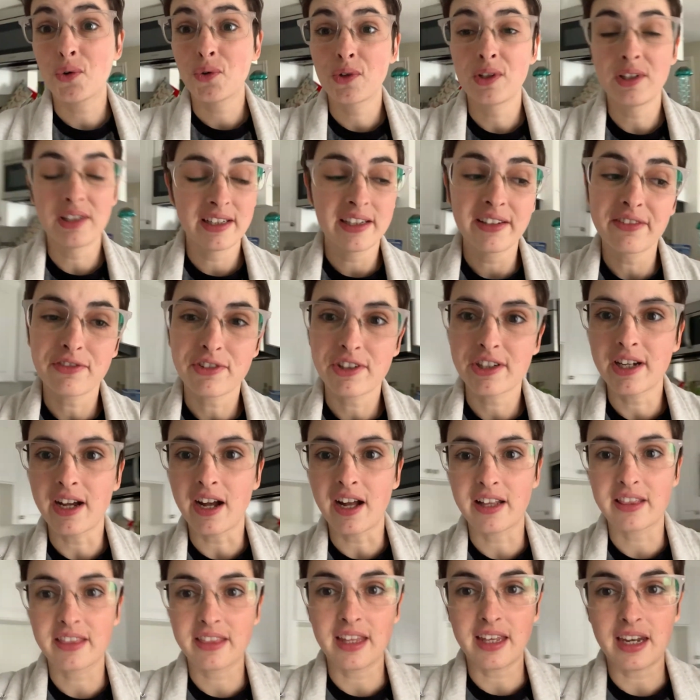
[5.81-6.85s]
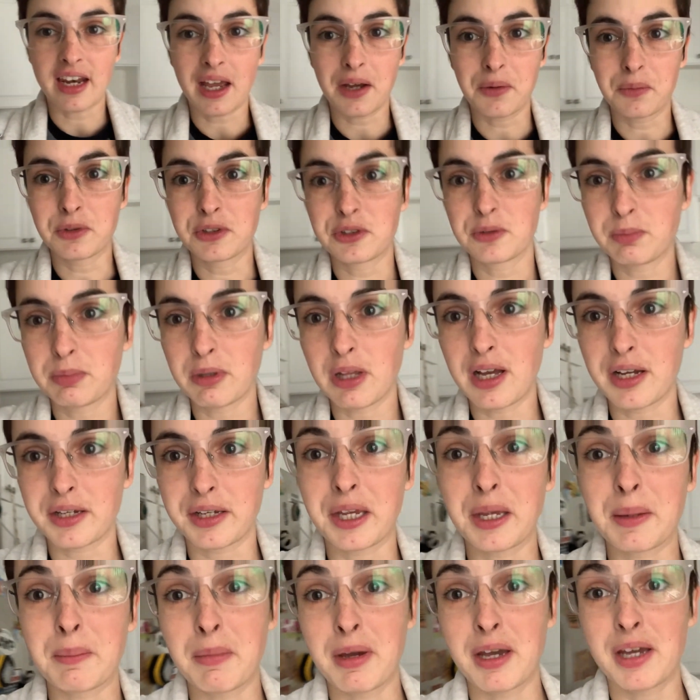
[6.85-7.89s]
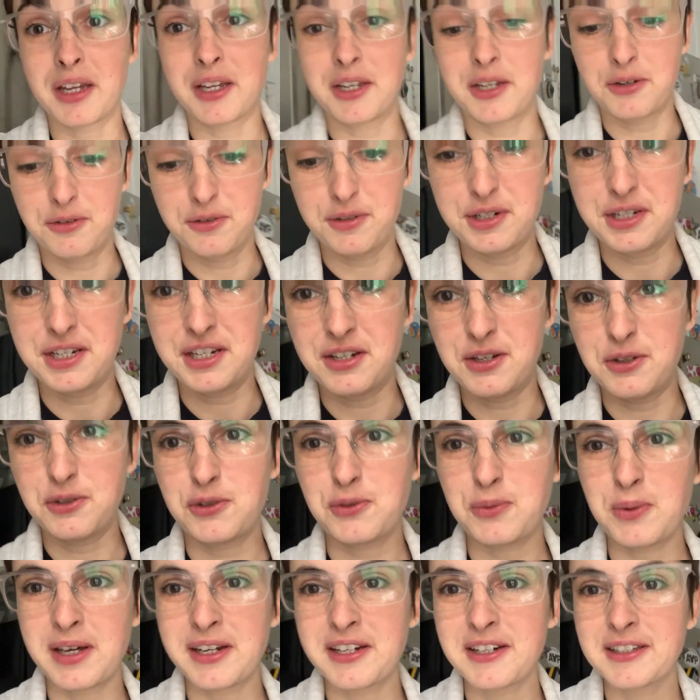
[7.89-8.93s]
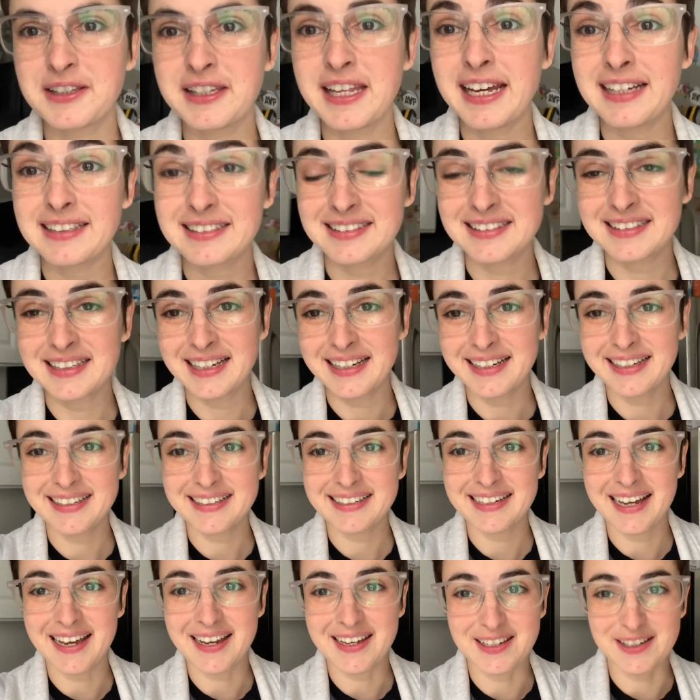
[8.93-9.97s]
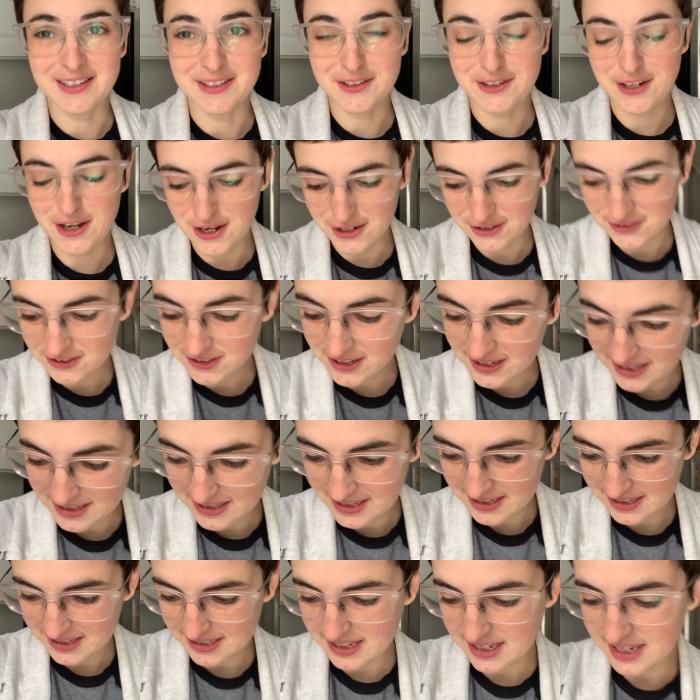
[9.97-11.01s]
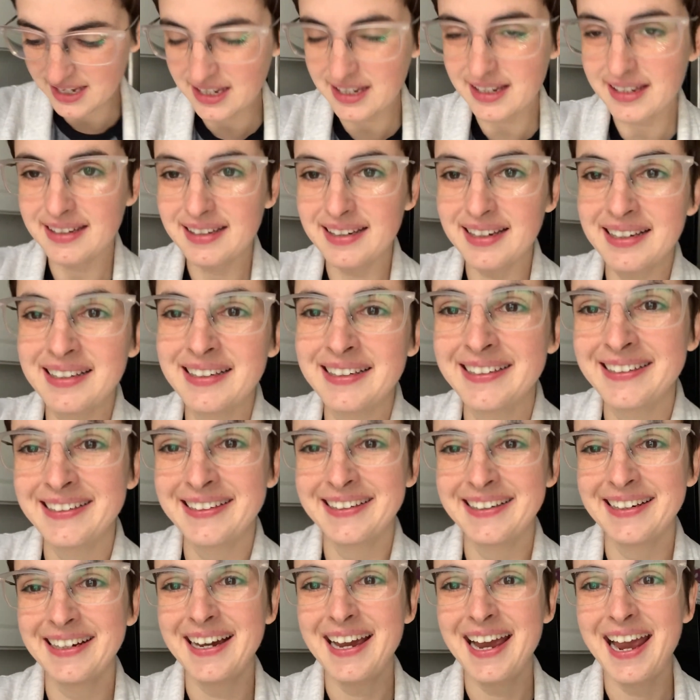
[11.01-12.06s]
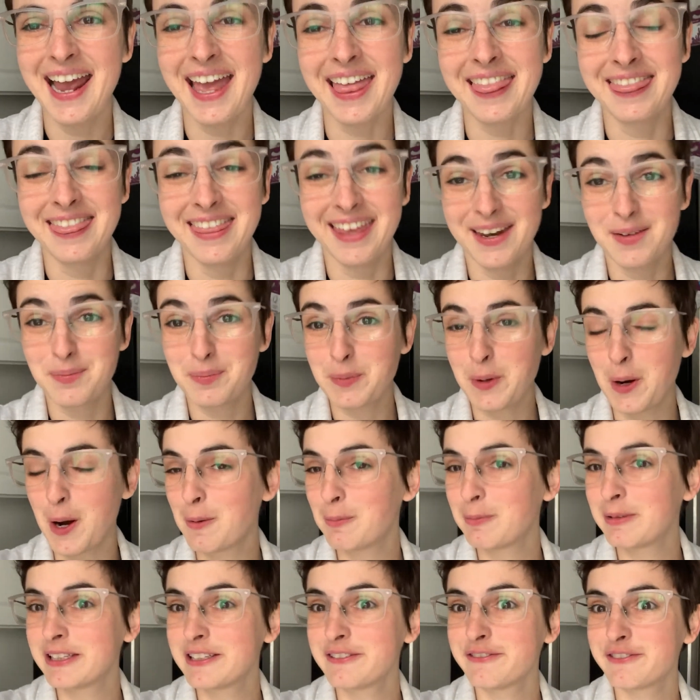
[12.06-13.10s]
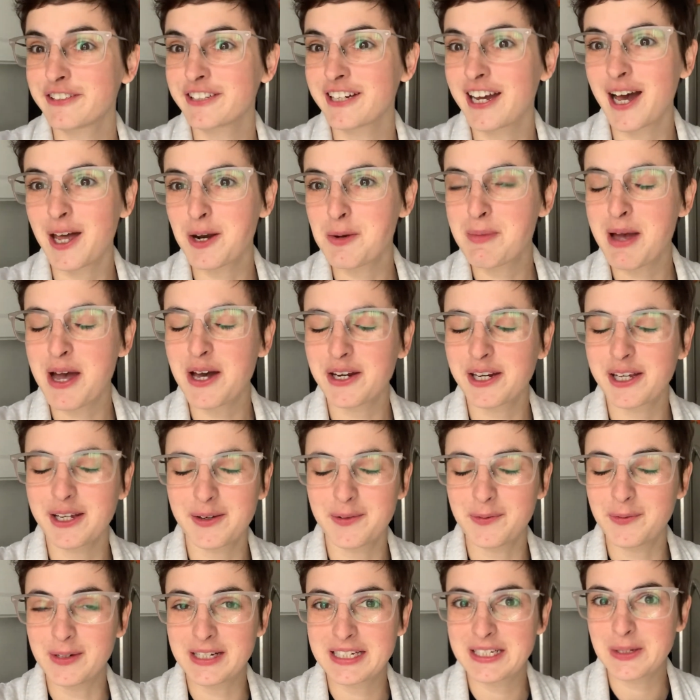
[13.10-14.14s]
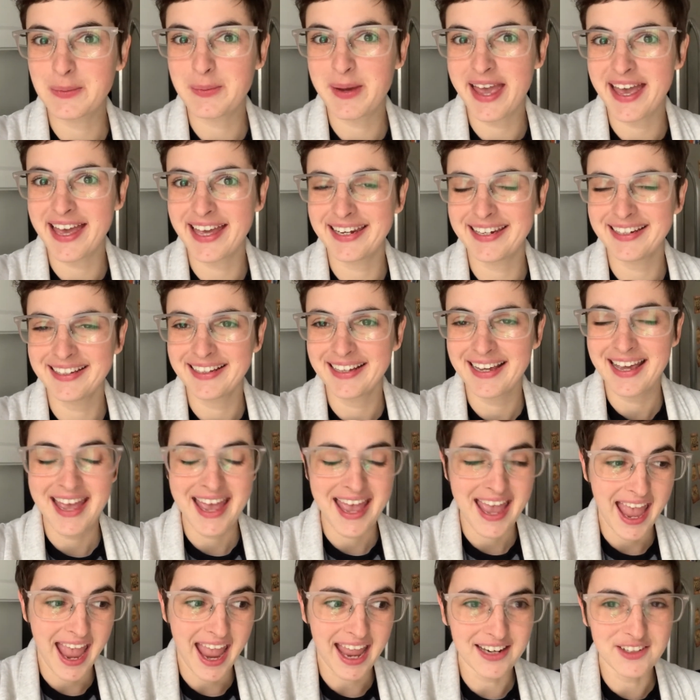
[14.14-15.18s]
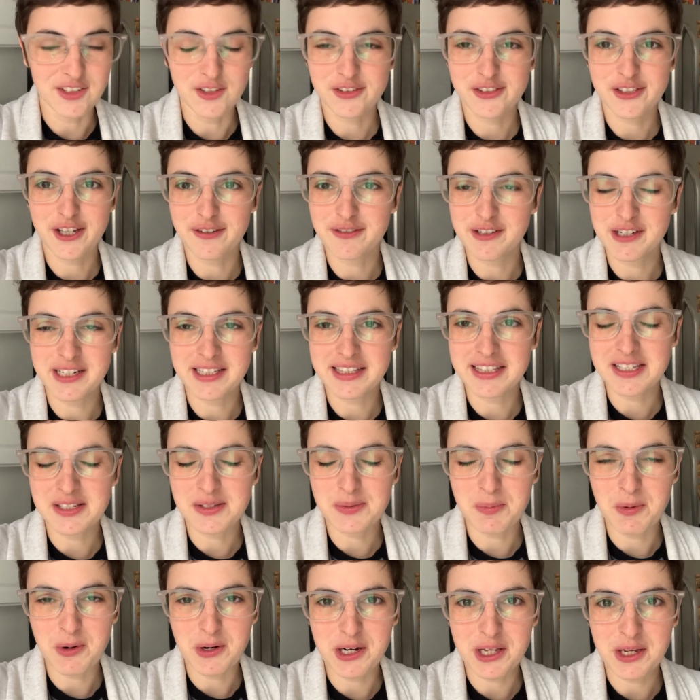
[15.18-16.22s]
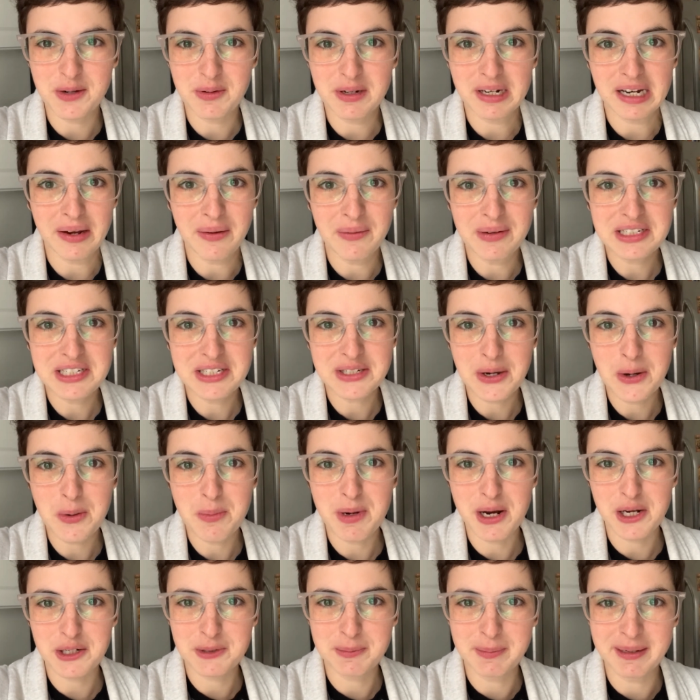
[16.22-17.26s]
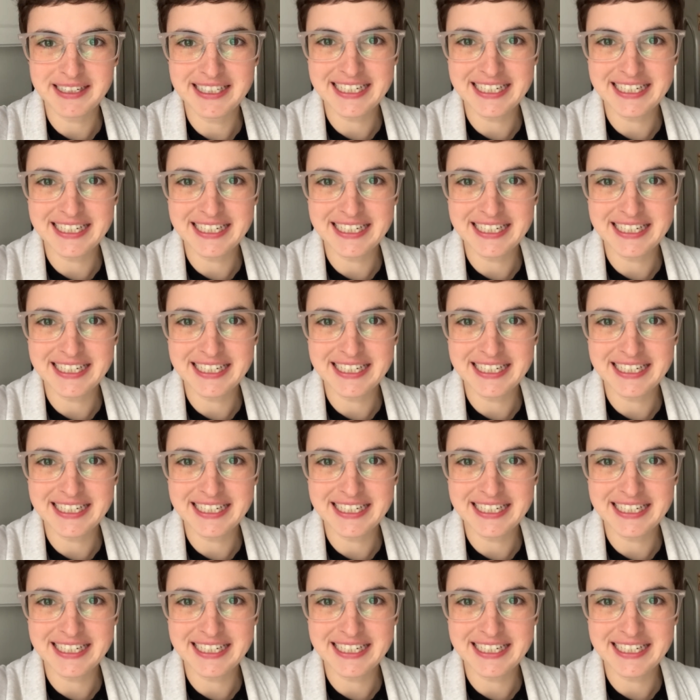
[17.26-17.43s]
forgot that I was blocking my Granito sweater last night. I tossed it in the sink and then promptly forgot about it and went to bed and discovered it this morning when I went to go brush my teeth.